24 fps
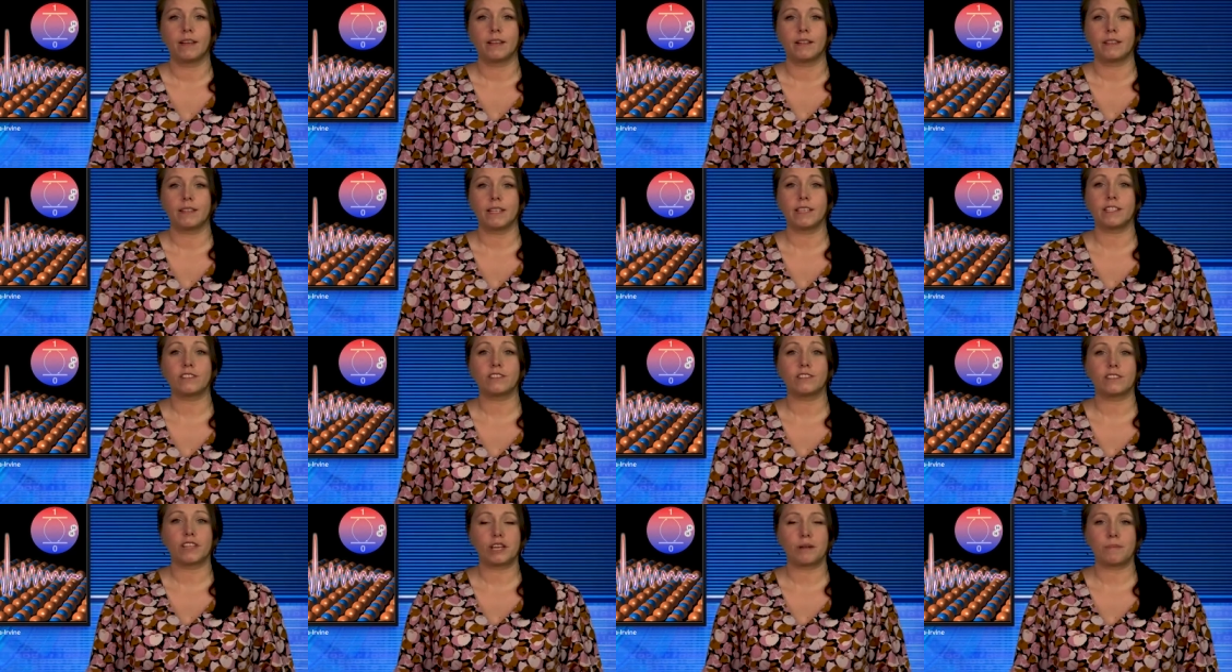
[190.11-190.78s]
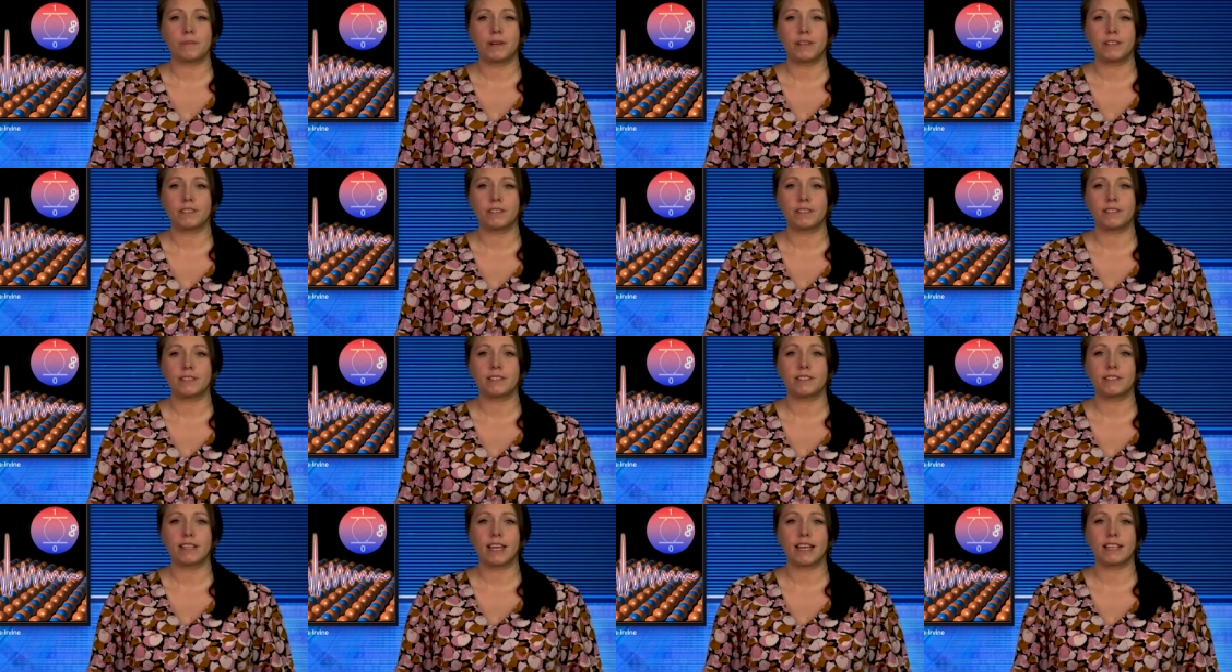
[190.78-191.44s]
Laser light
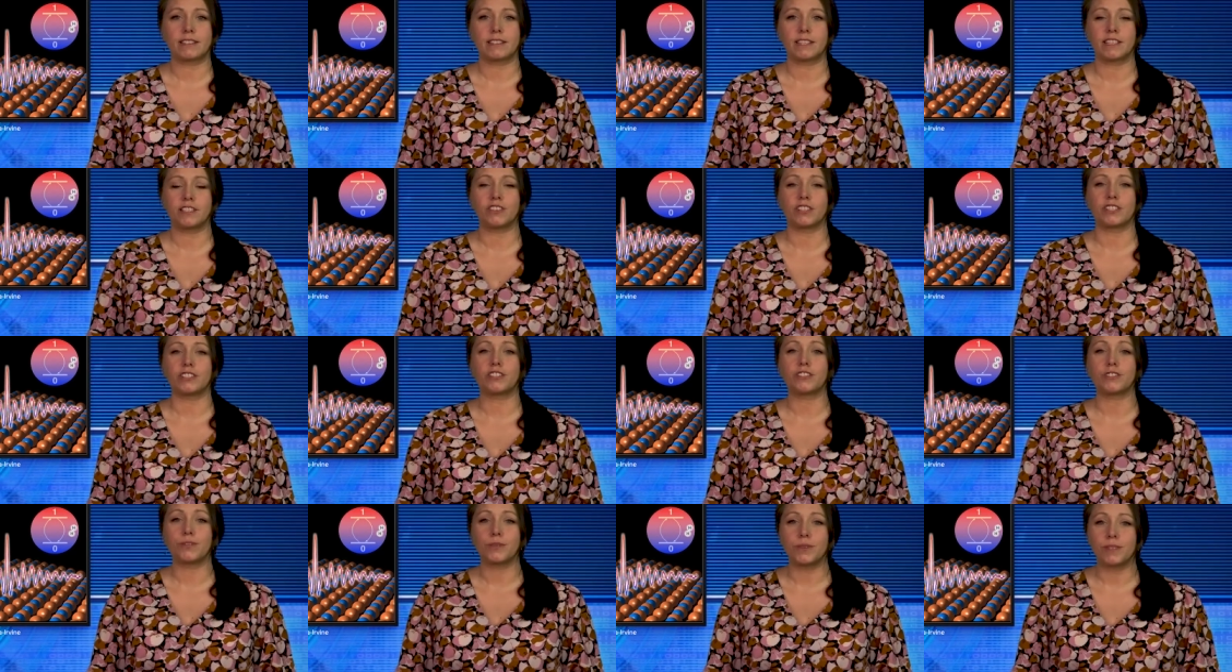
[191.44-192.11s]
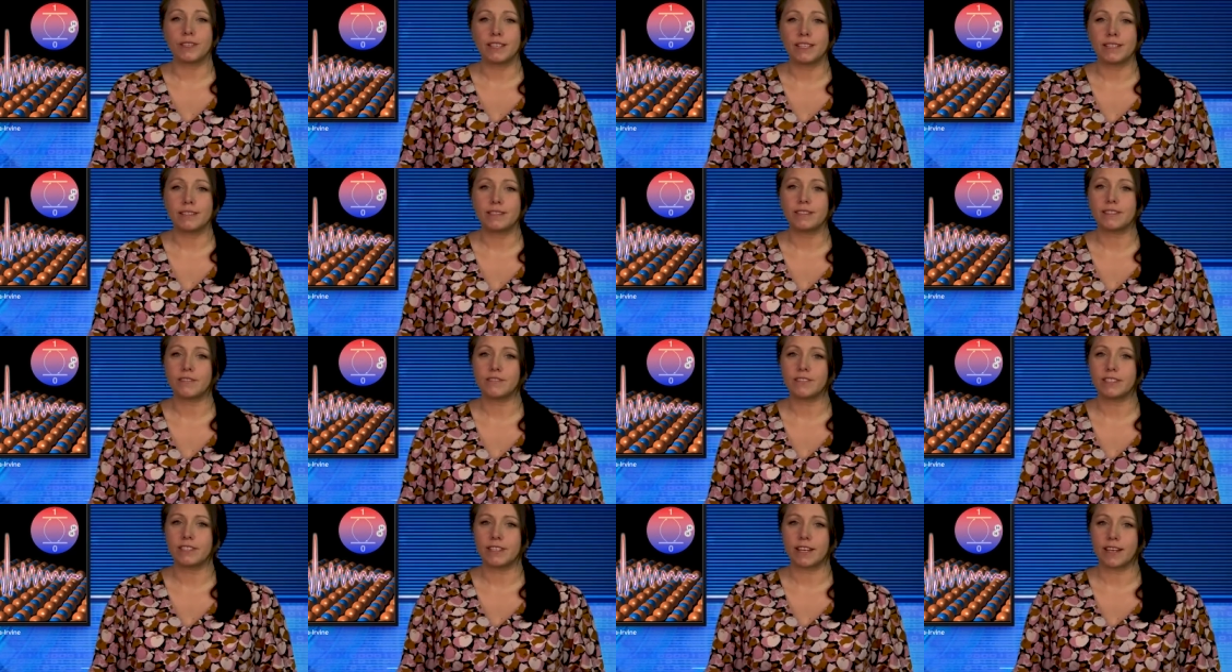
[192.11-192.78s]
pulses lasting just trillionths
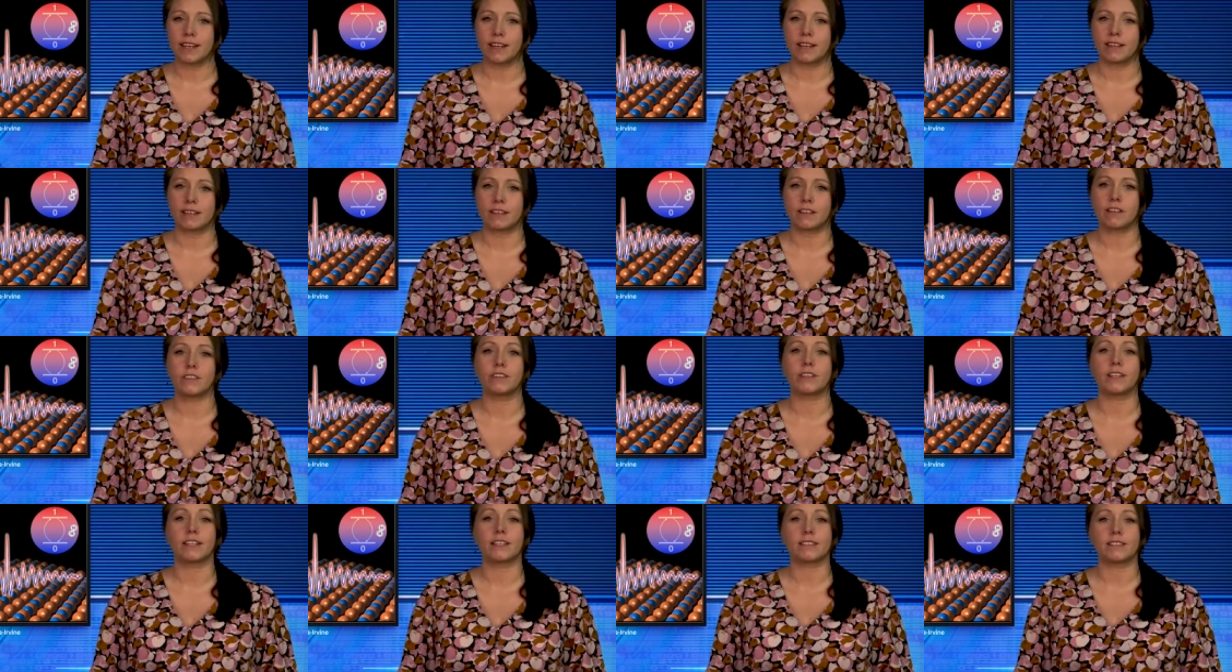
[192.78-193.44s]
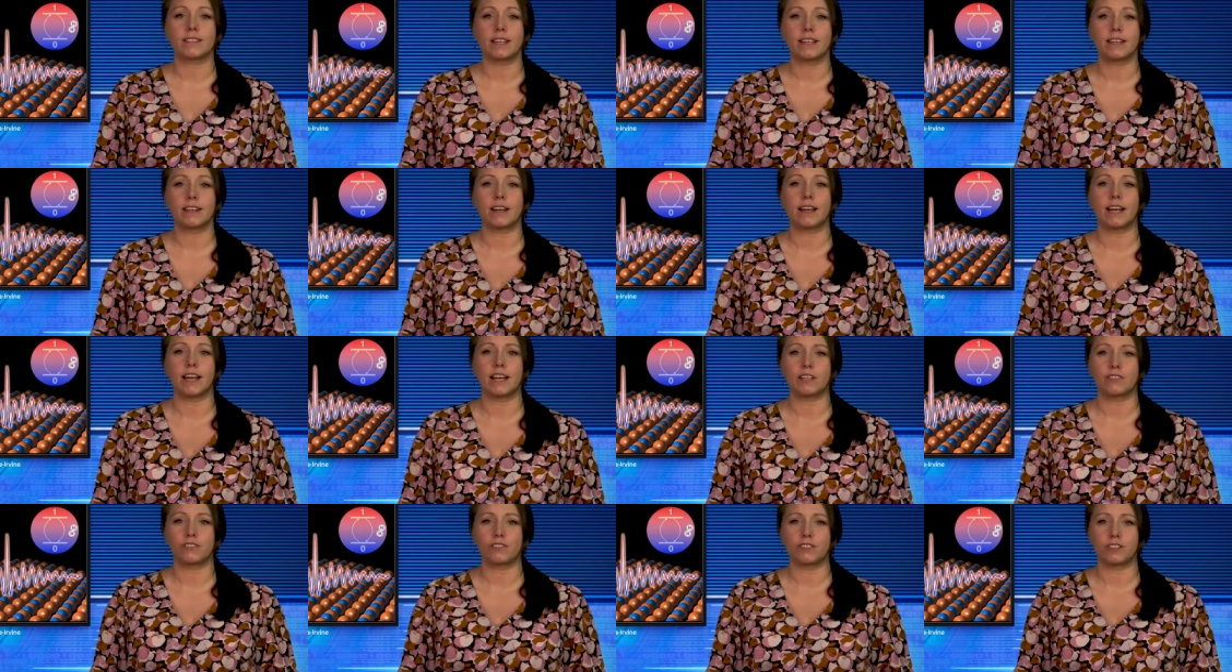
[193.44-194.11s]
of a second could excite a
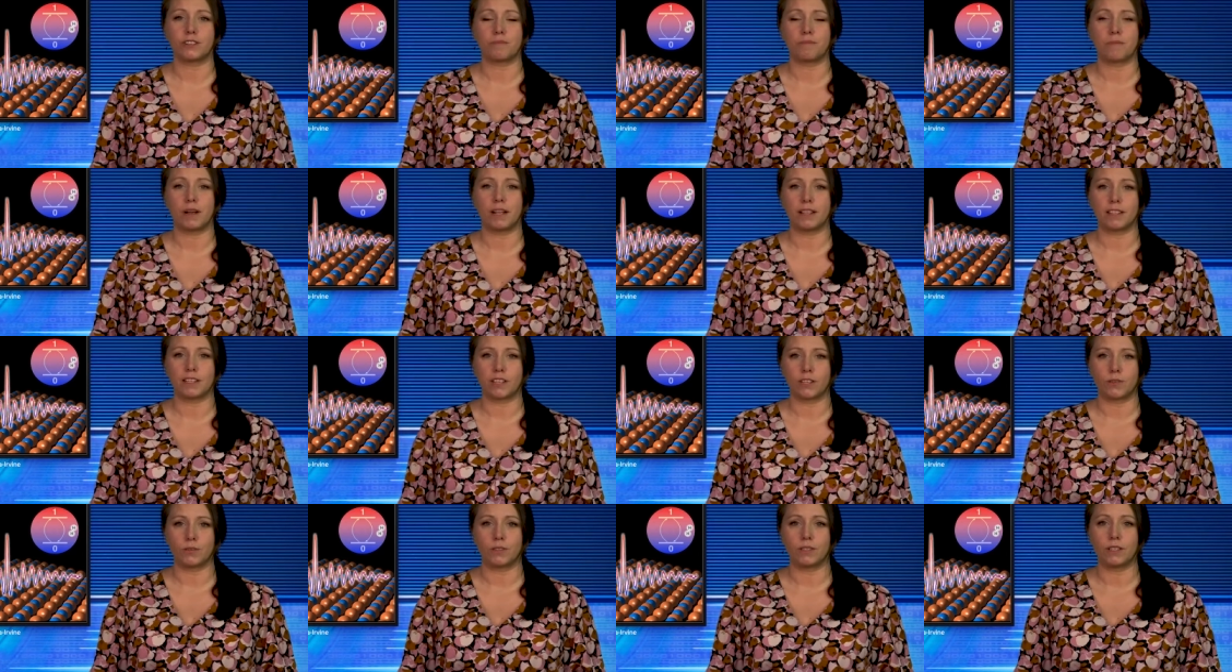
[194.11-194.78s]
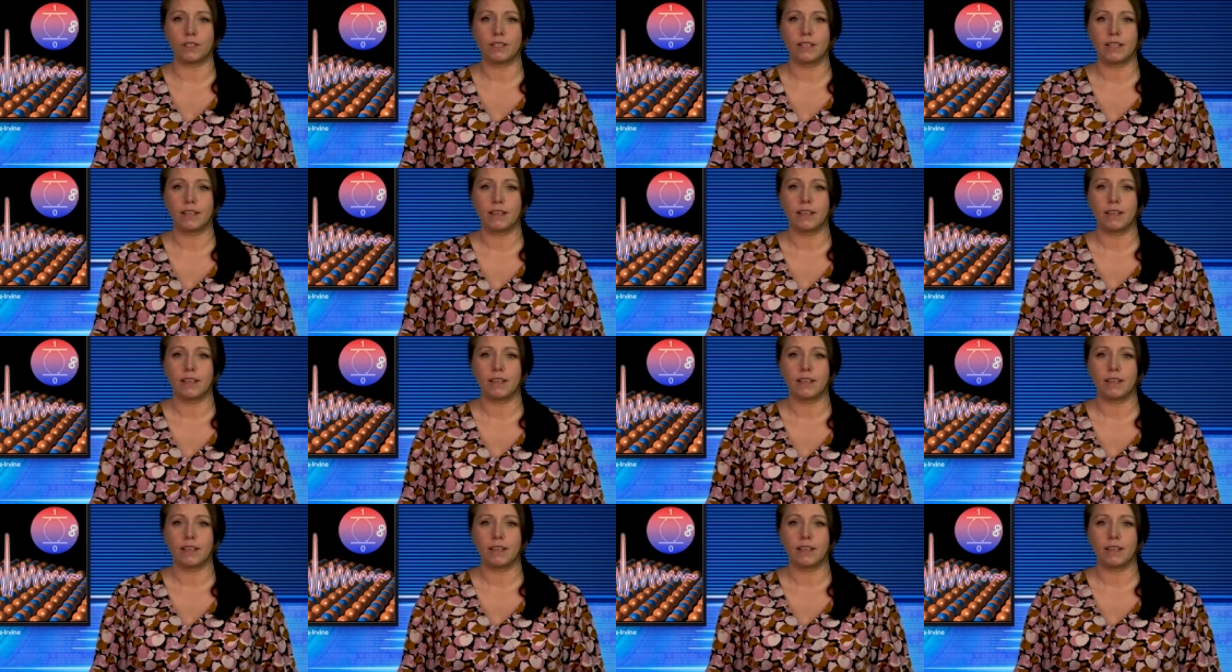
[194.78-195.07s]
hydrogen molecule